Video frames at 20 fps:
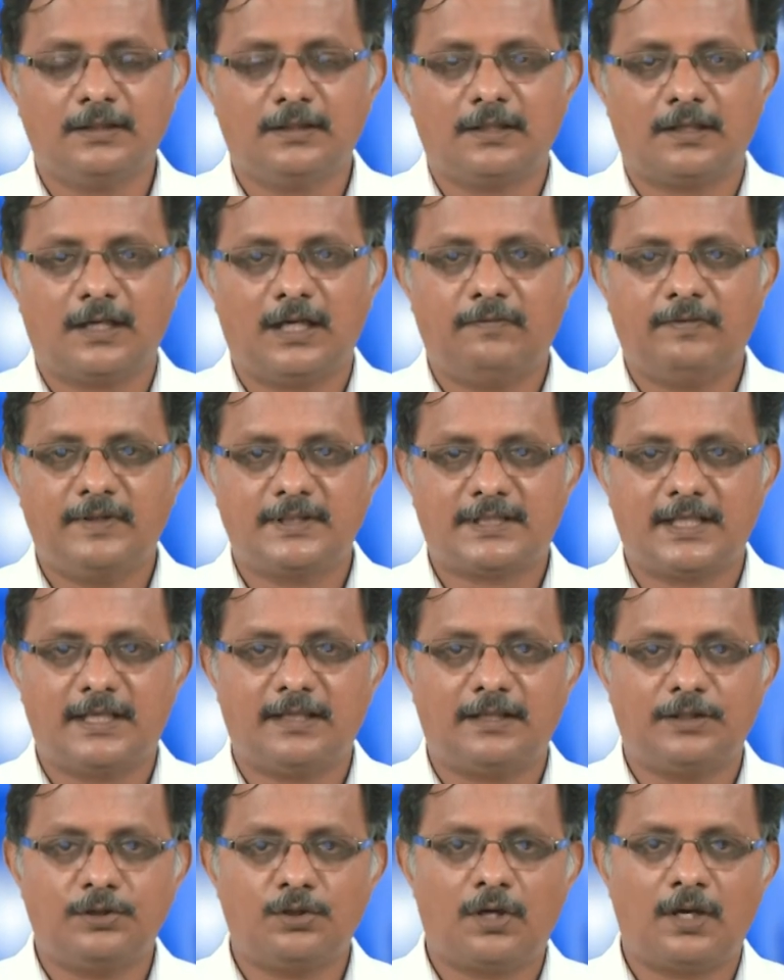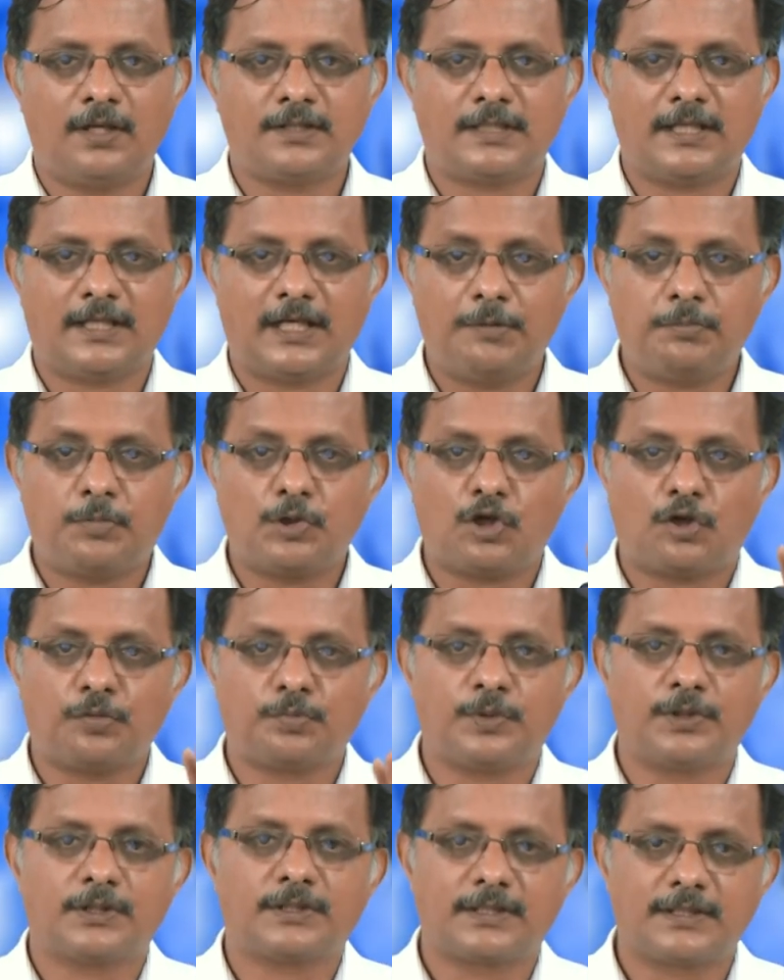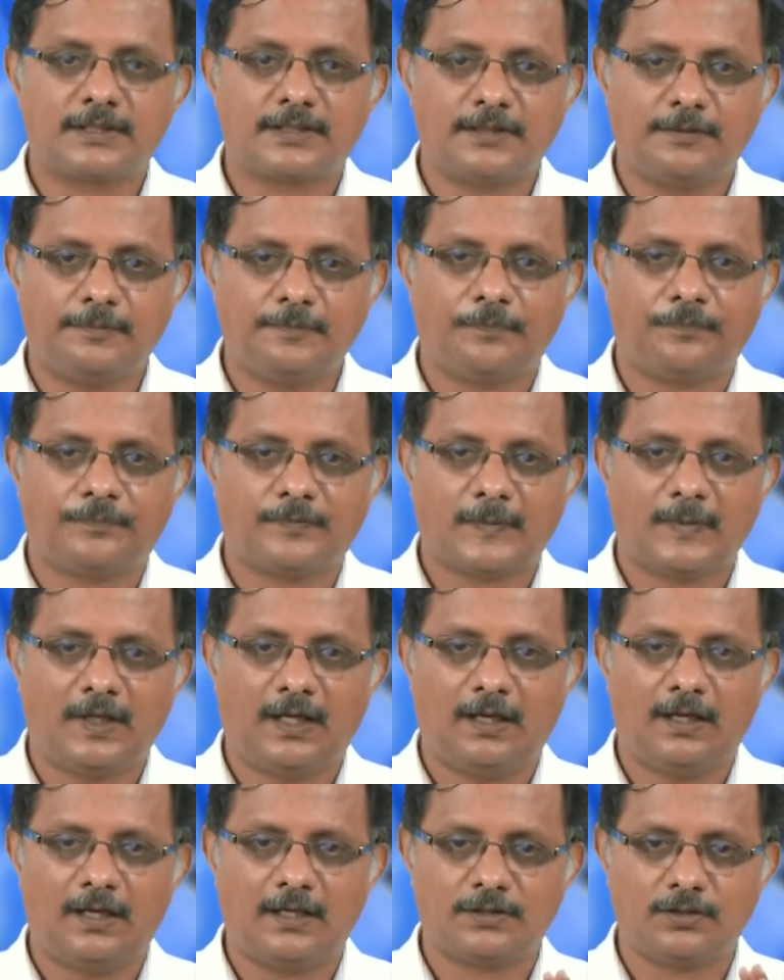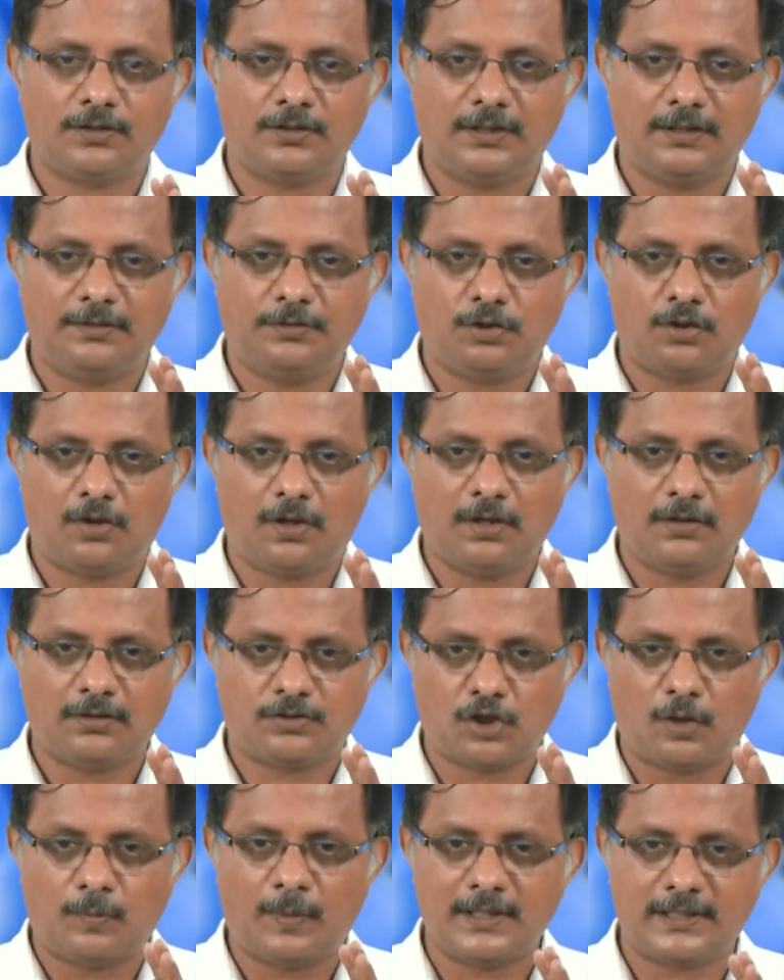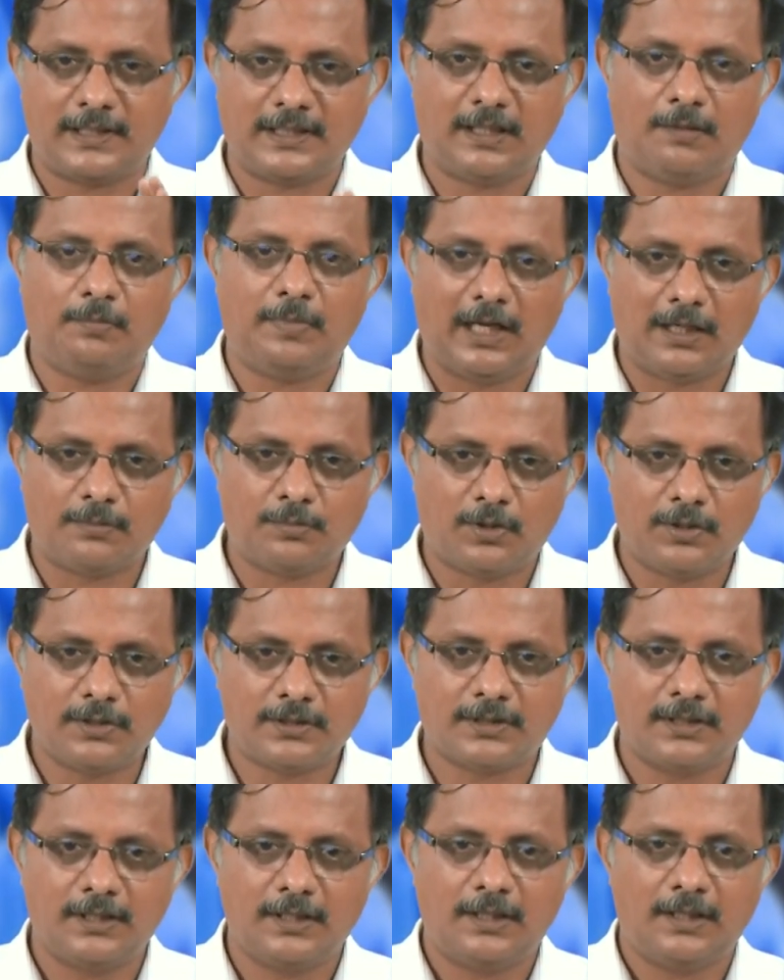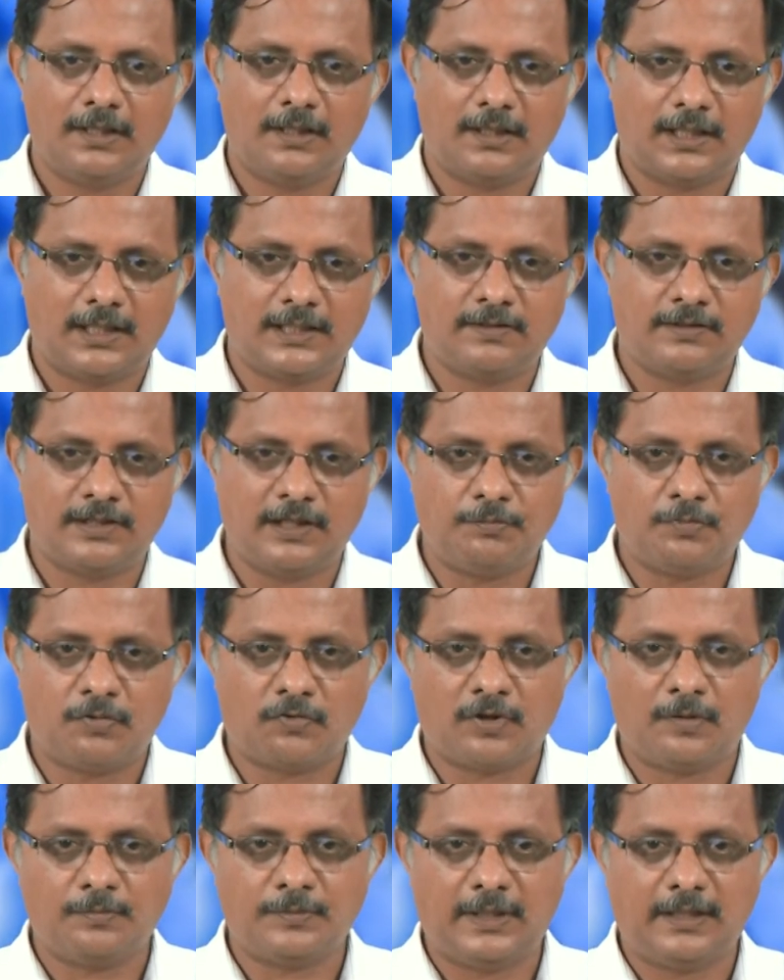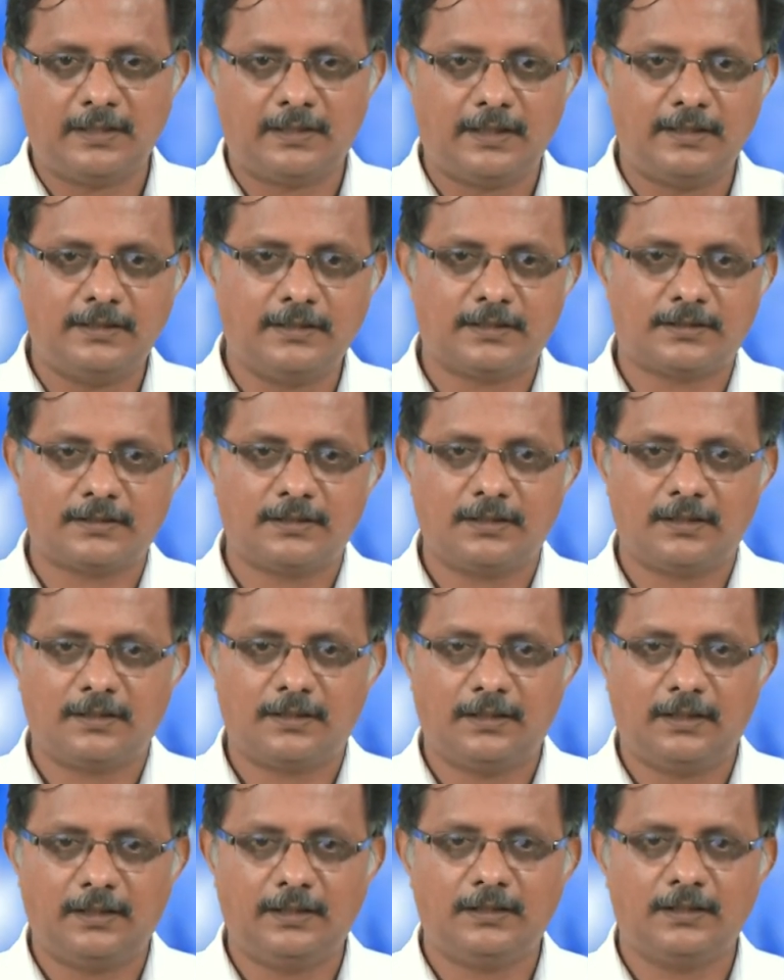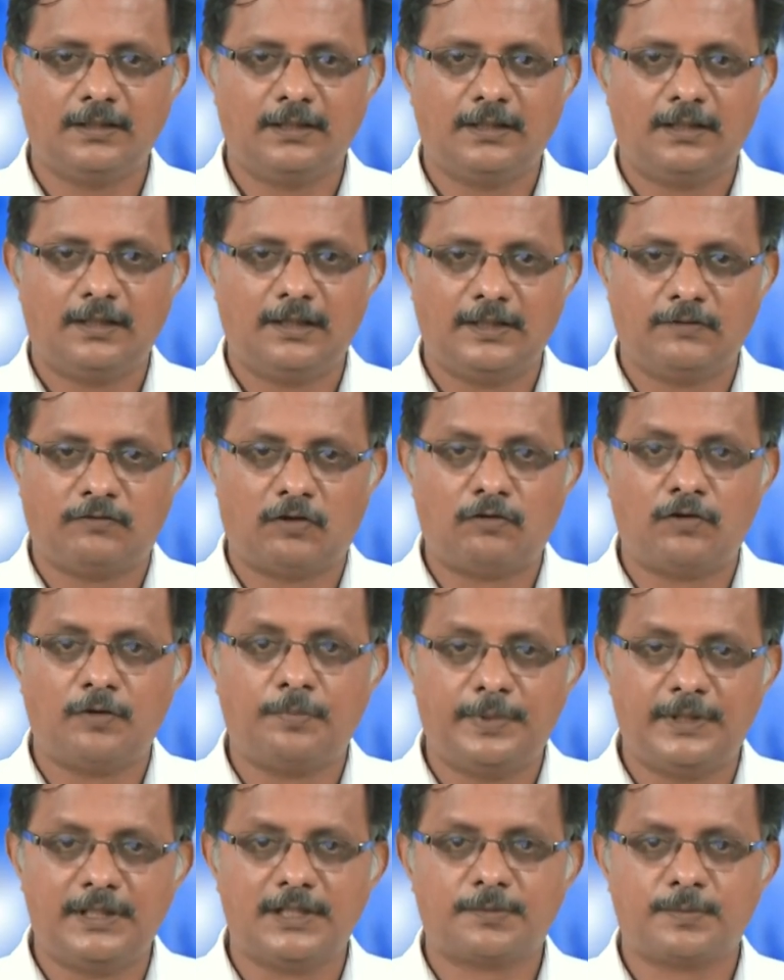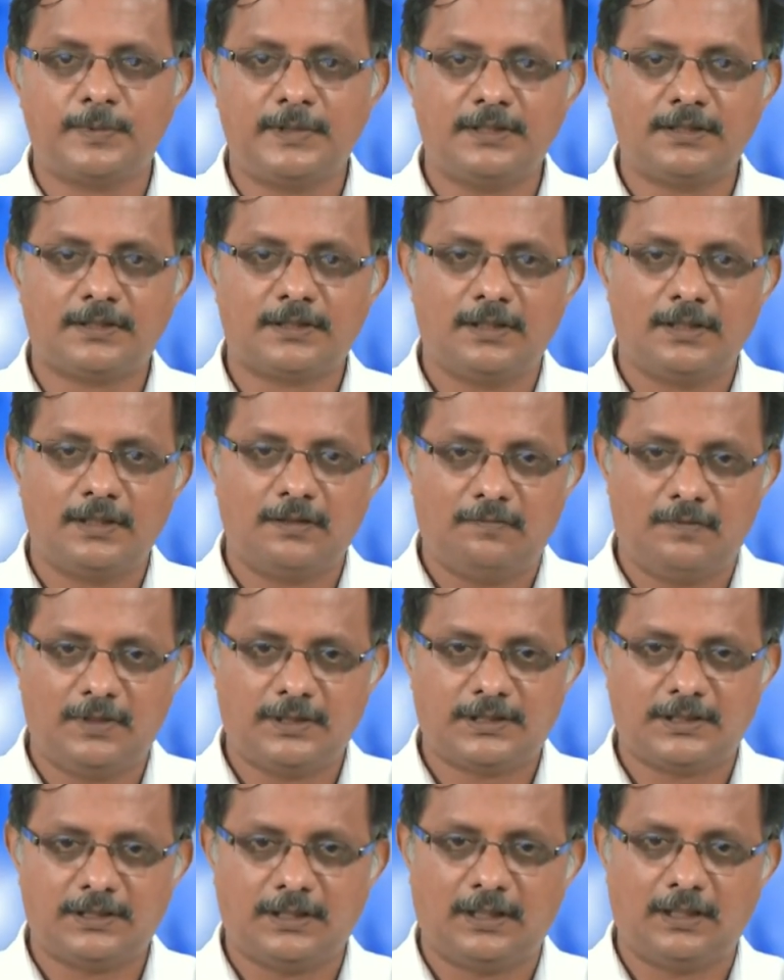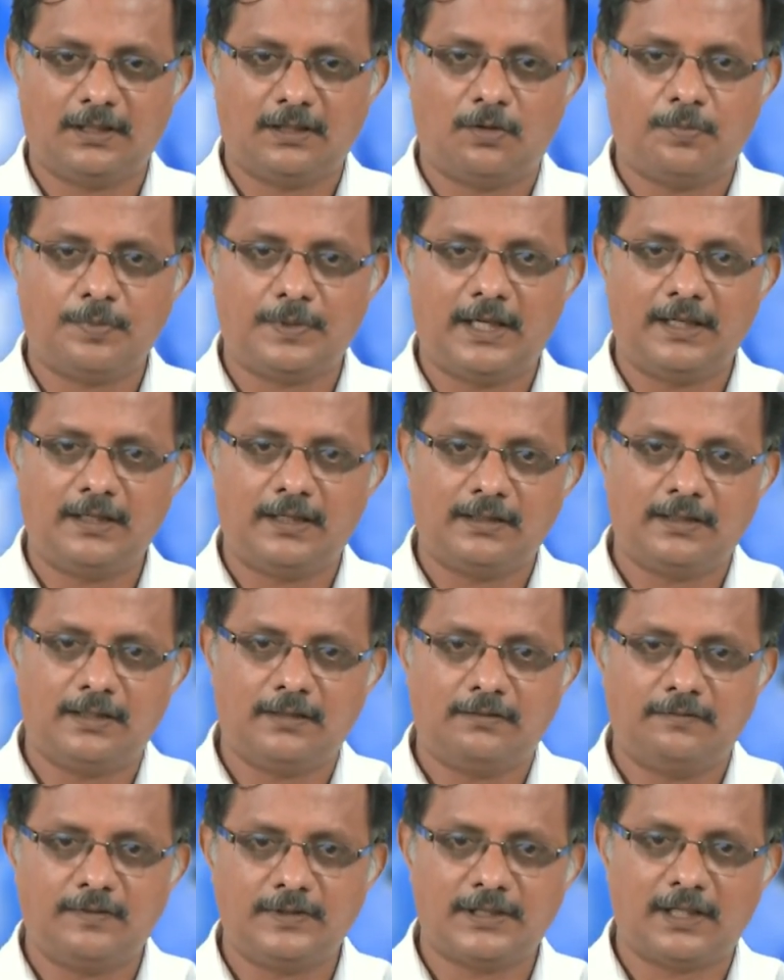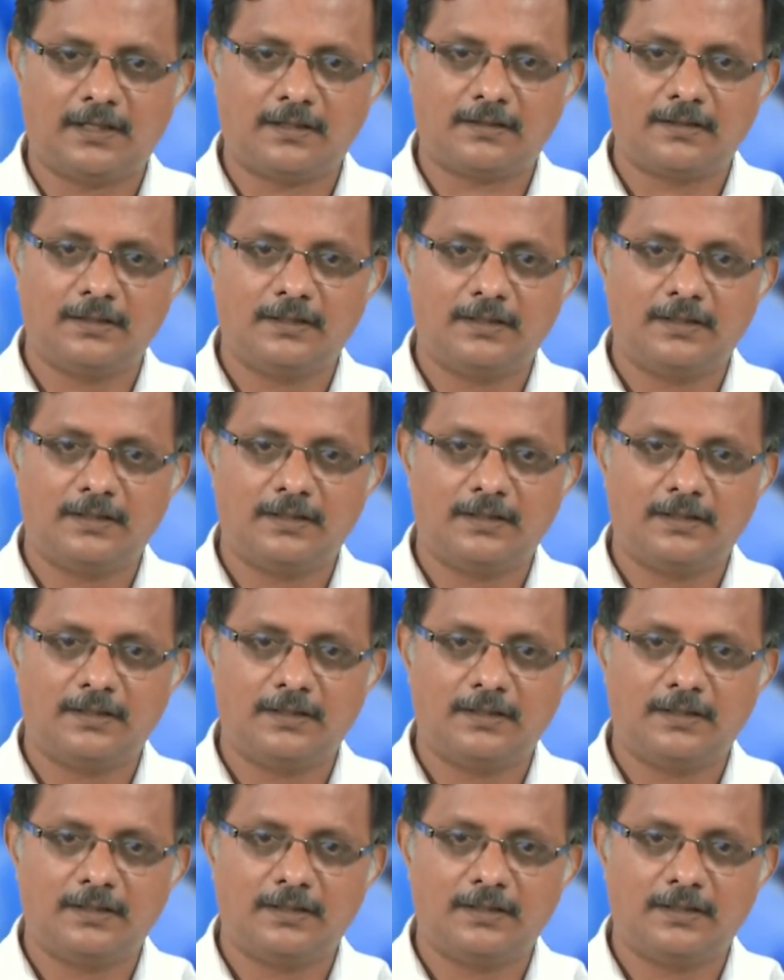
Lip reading: right, we said neuron is like an input output system. So, the neuron soma is like a black box, receives input from dendrites, right, in the form of PSPs which are obtained at the which are